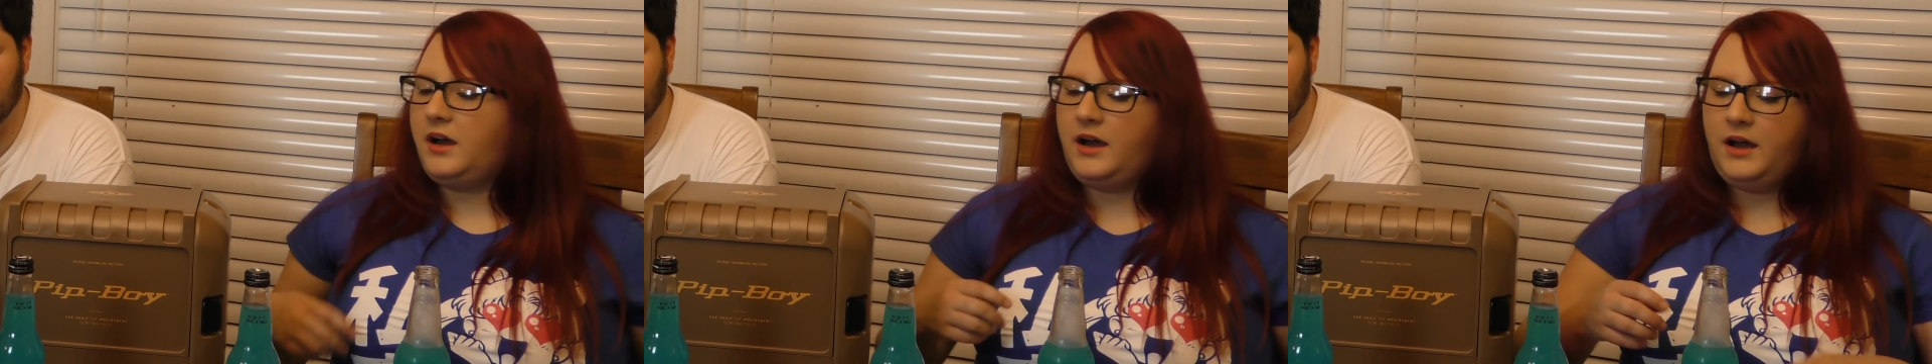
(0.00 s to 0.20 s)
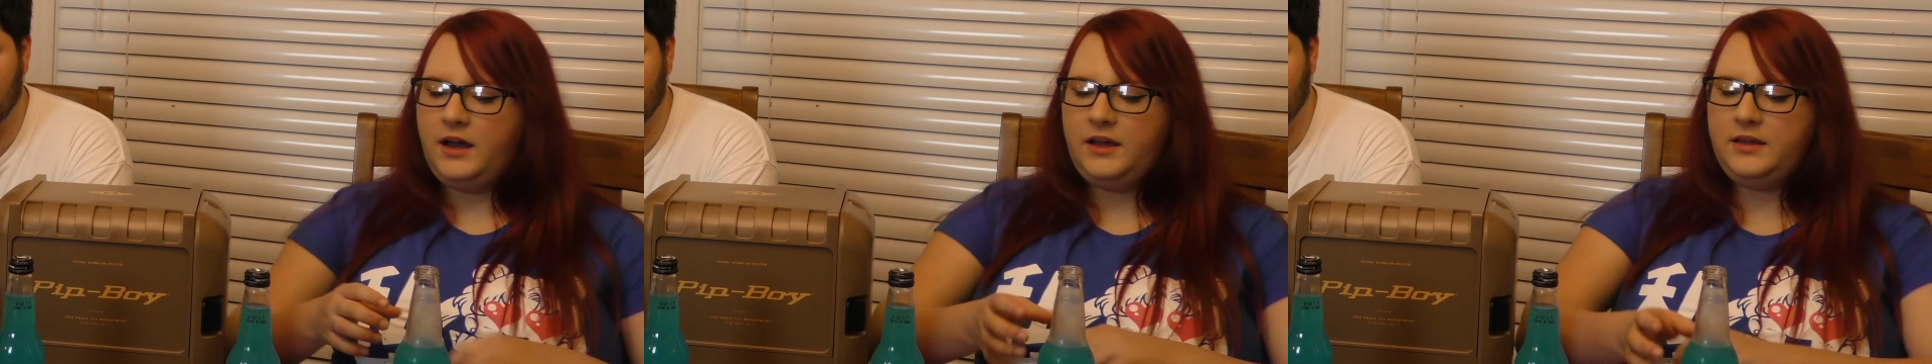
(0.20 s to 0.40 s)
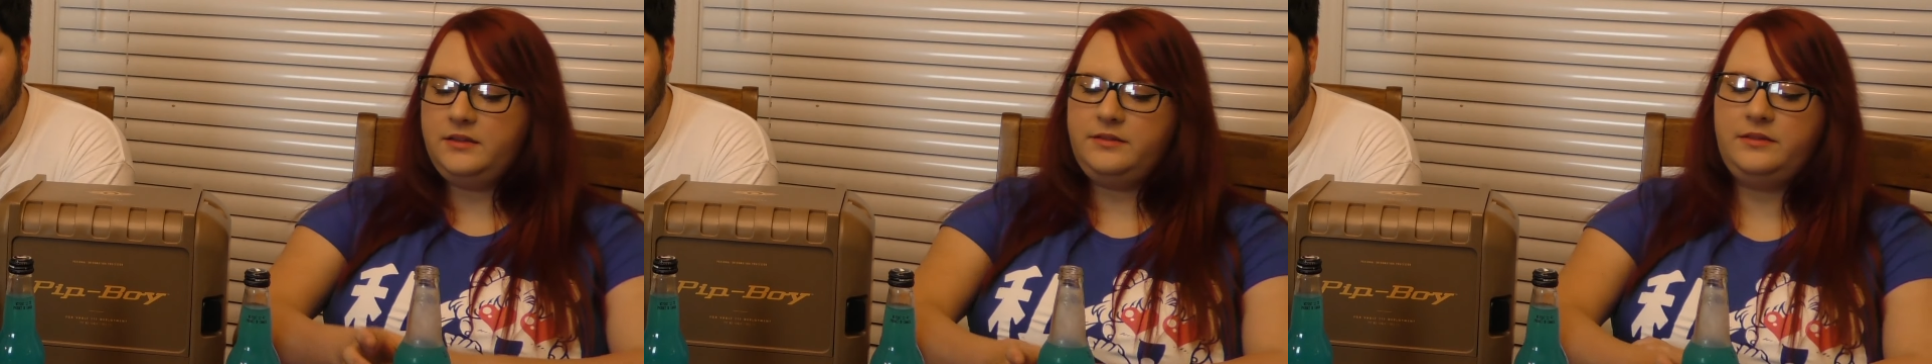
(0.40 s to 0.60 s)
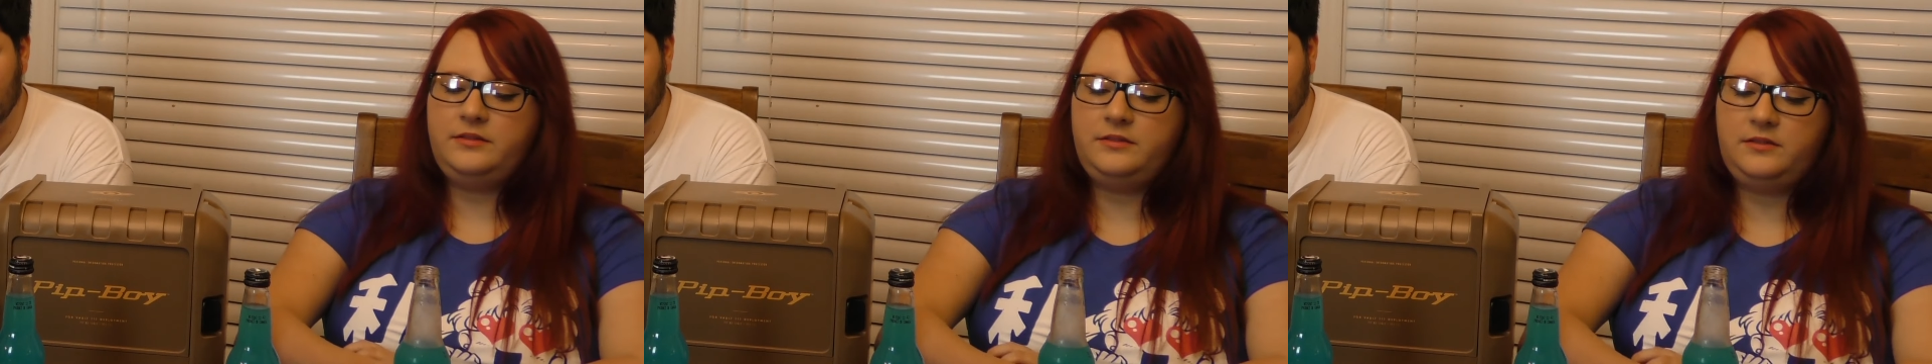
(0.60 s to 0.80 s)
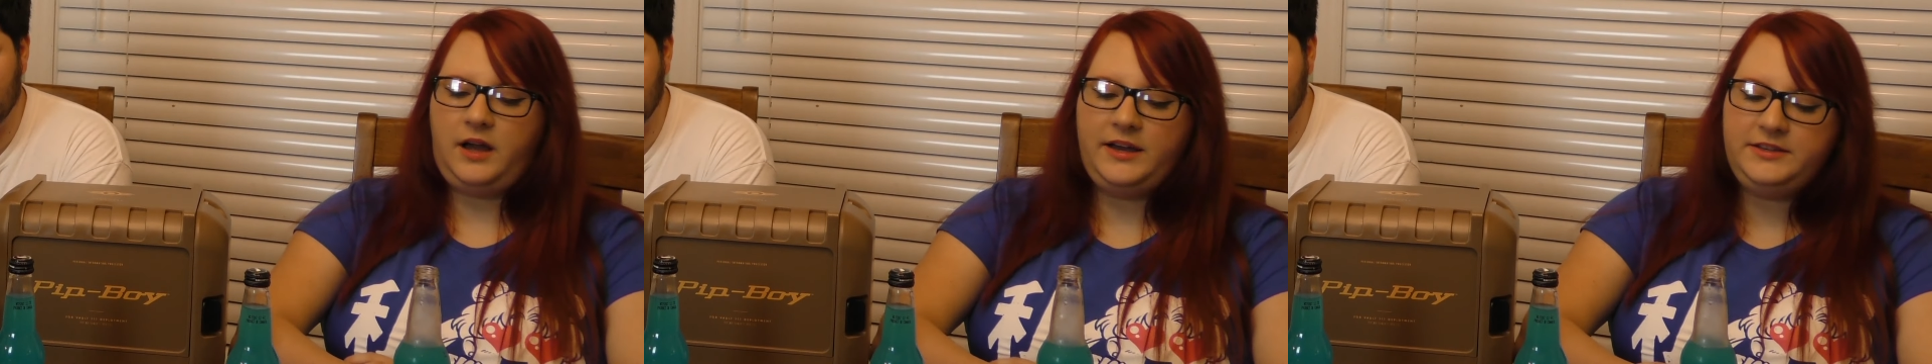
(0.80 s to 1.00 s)

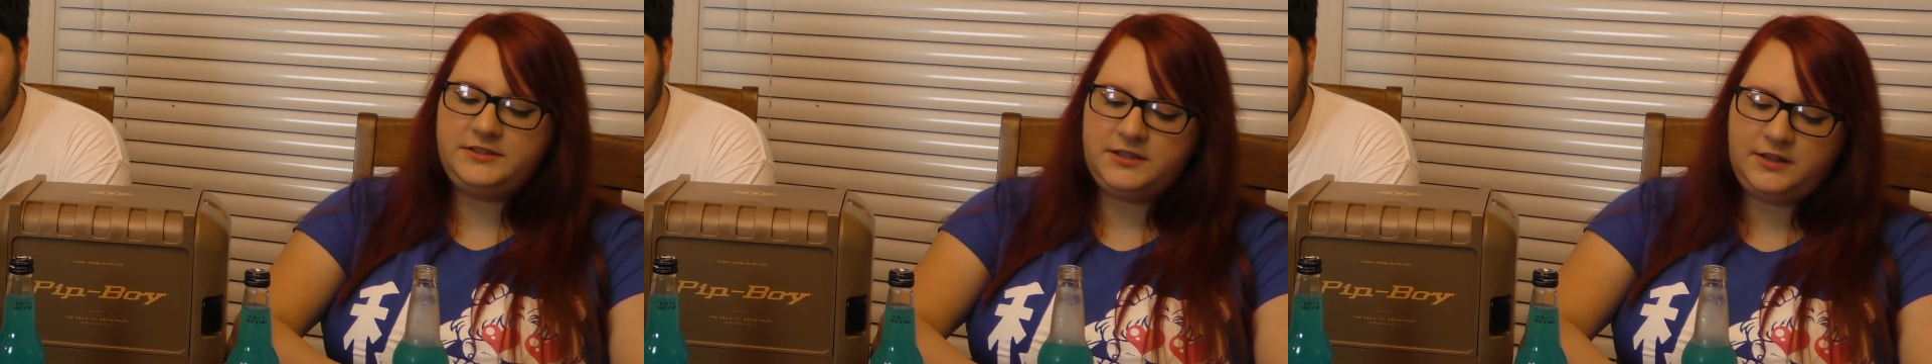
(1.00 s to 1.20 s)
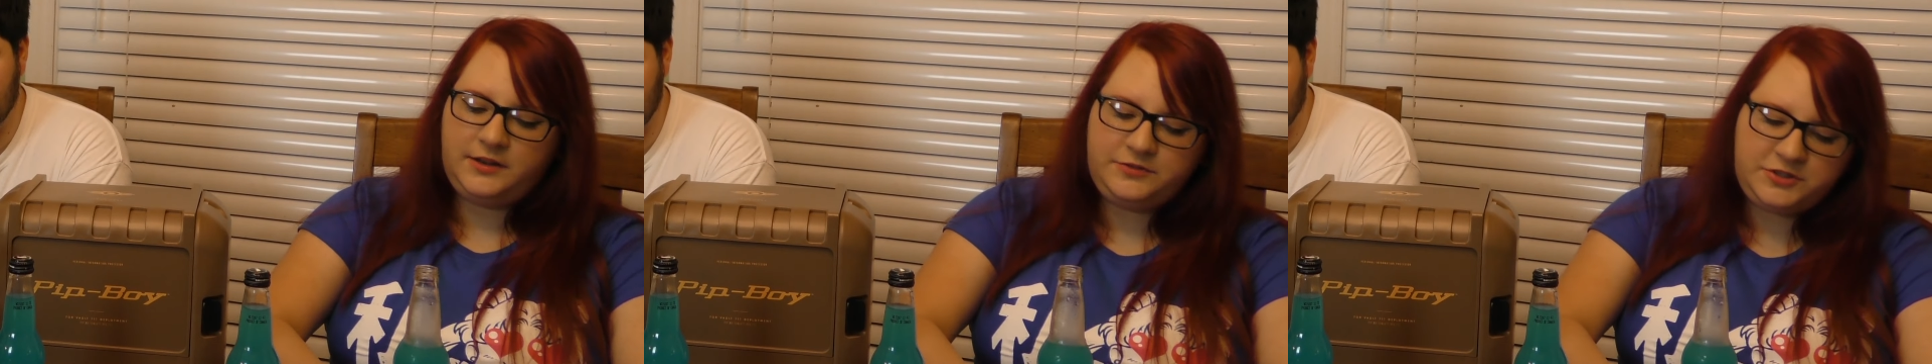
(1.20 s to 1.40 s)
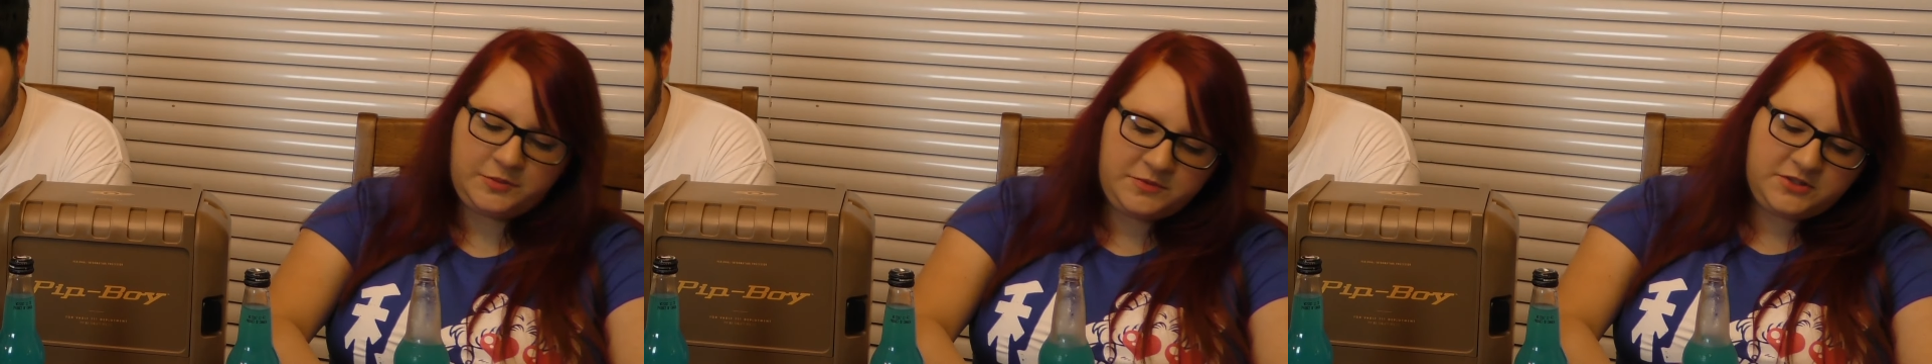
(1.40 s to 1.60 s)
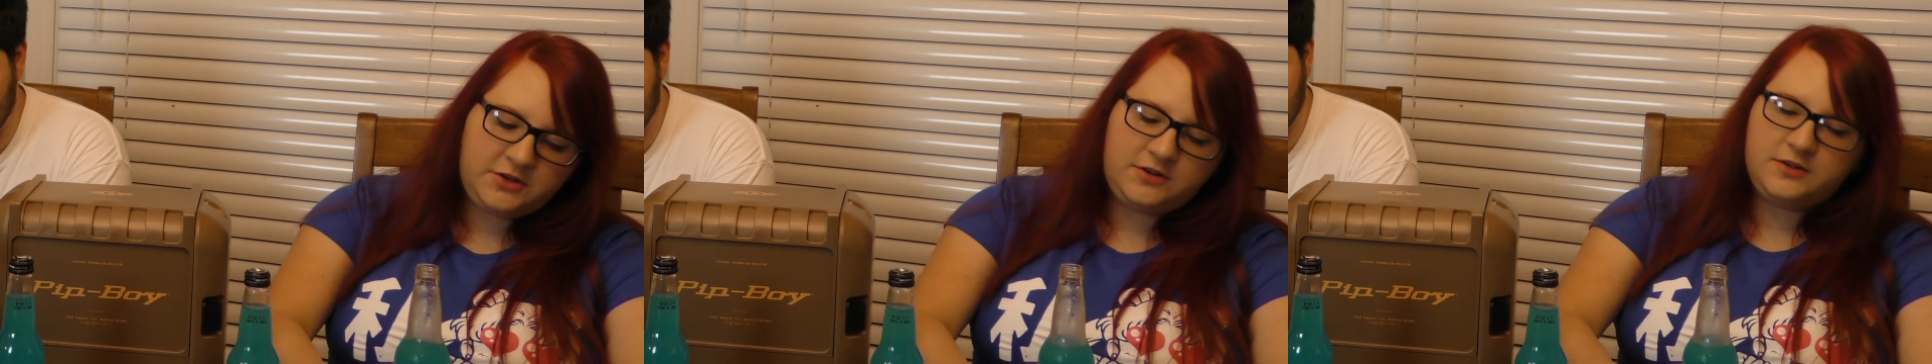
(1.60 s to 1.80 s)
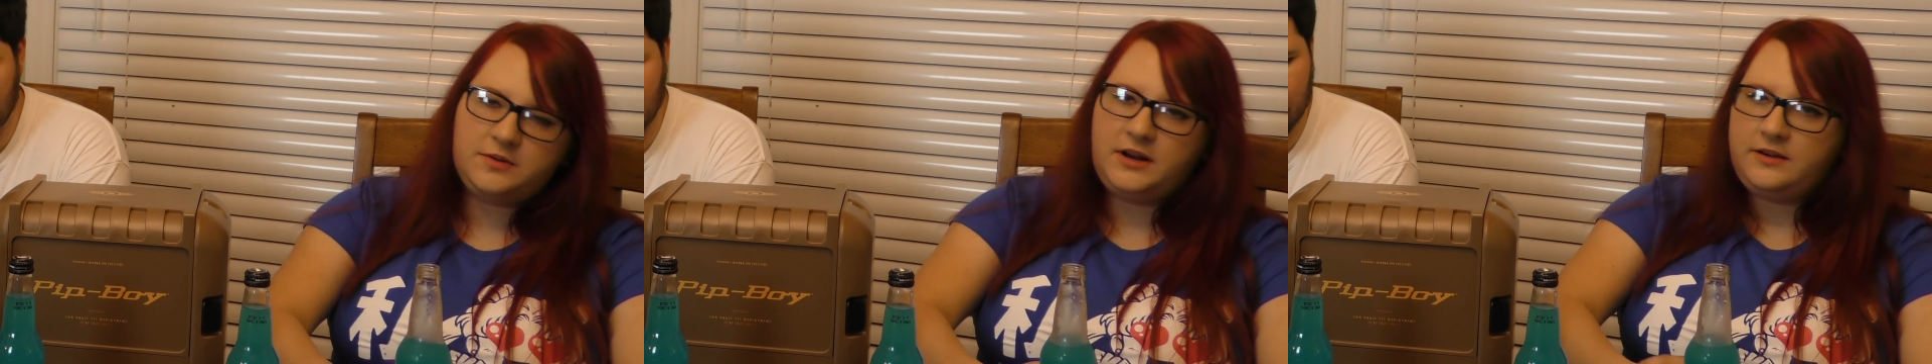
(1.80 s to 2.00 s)
I I used to love Jones
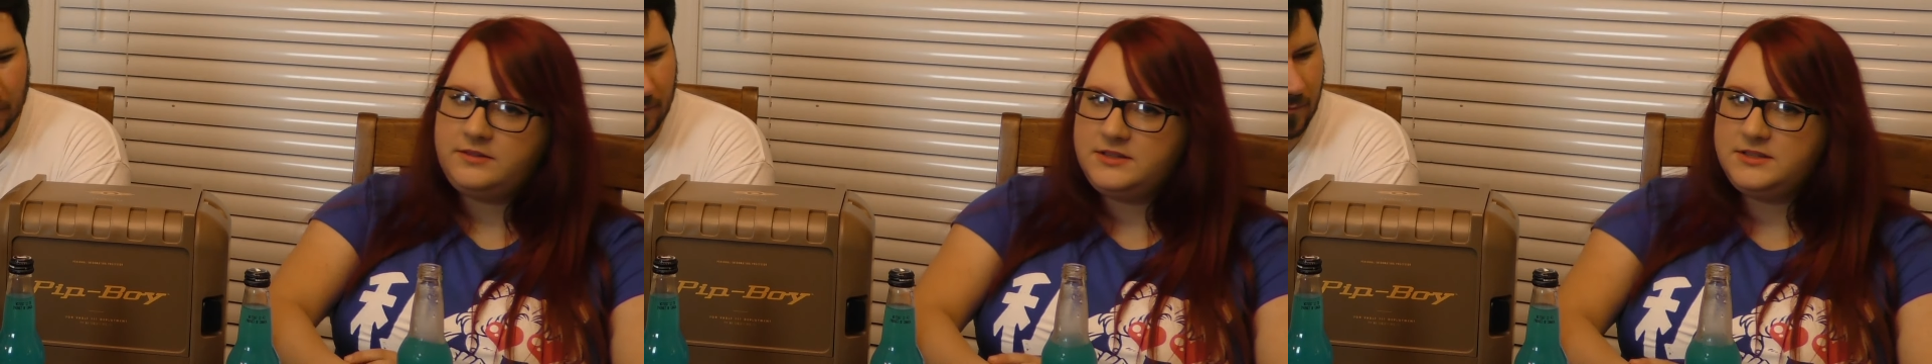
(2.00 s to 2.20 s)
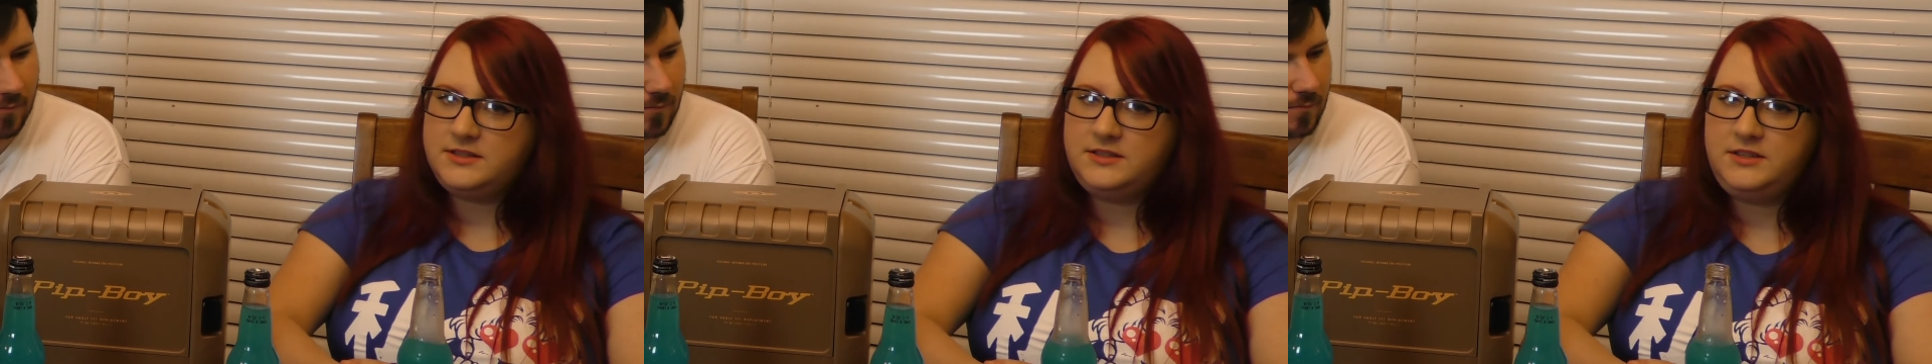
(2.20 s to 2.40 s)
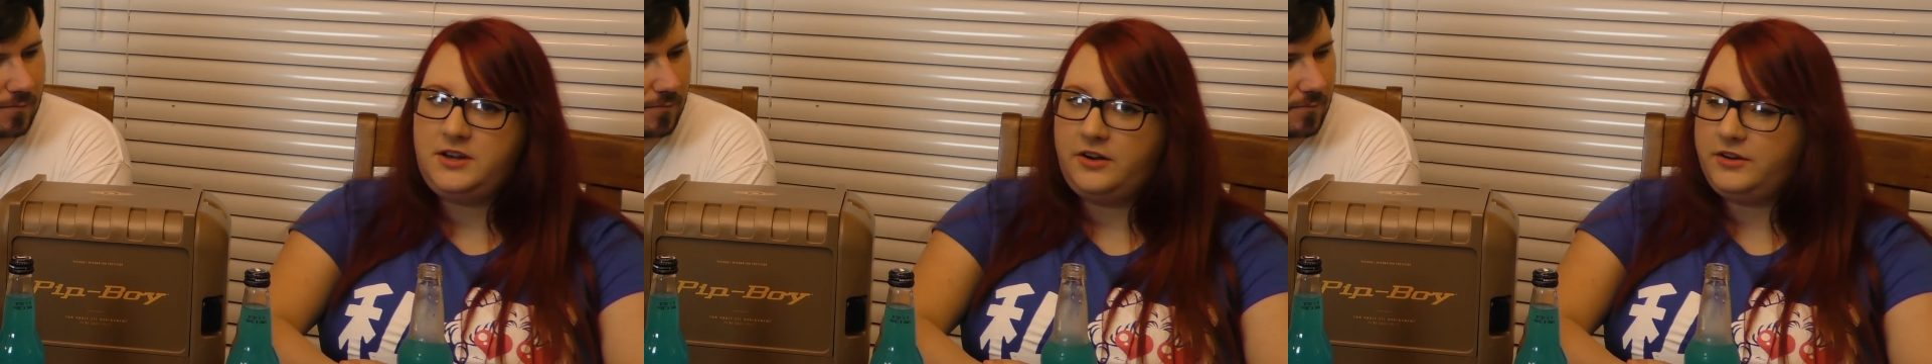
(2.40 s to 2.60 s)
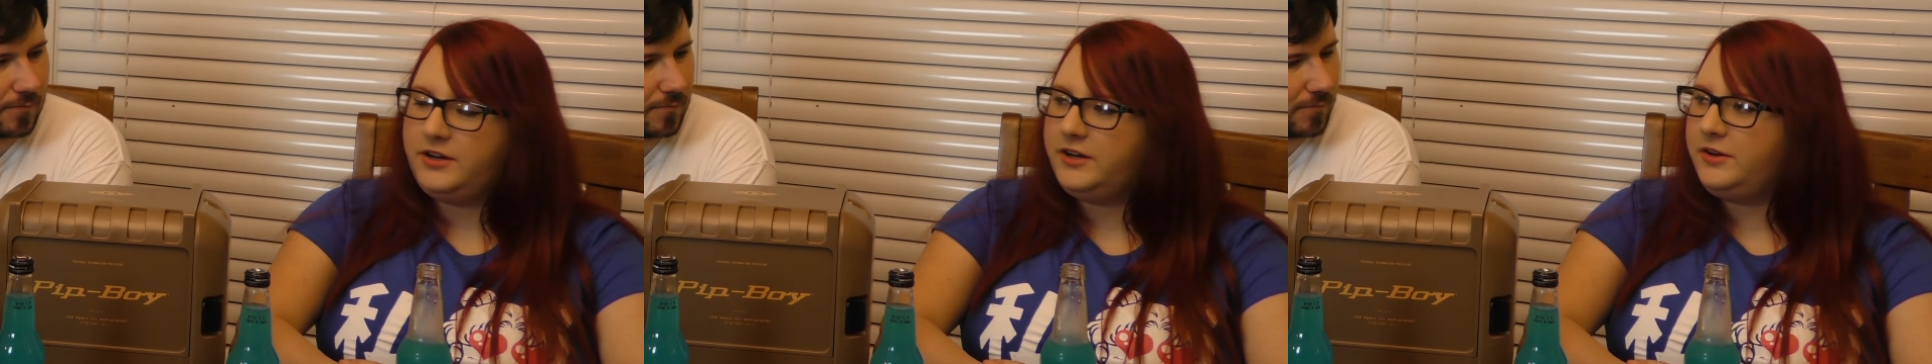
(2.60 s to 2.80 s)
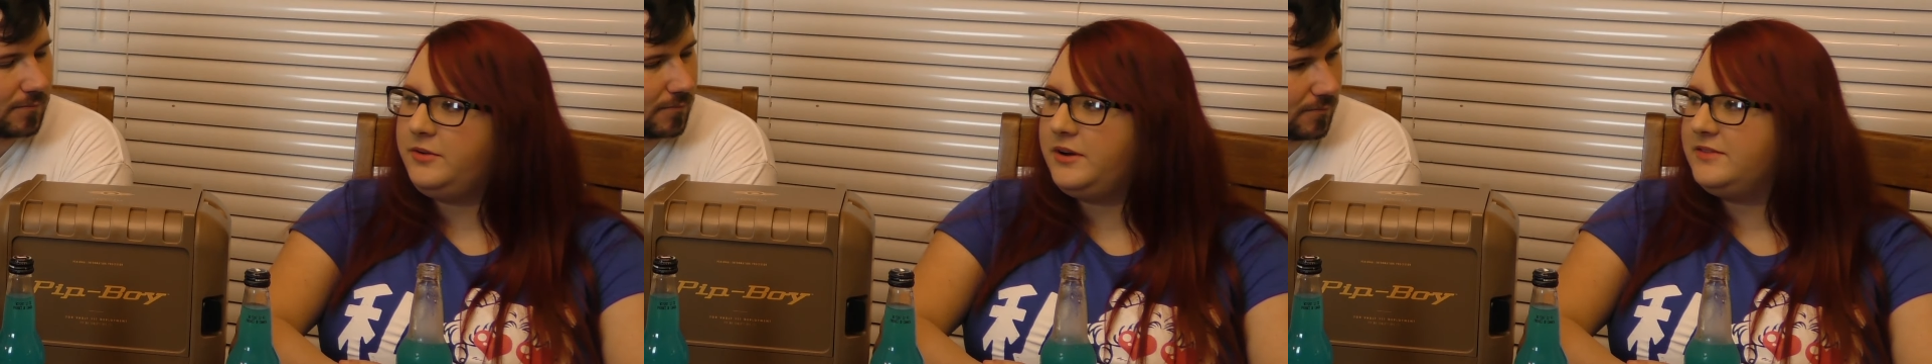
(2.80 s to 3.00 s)
soda when I was younger,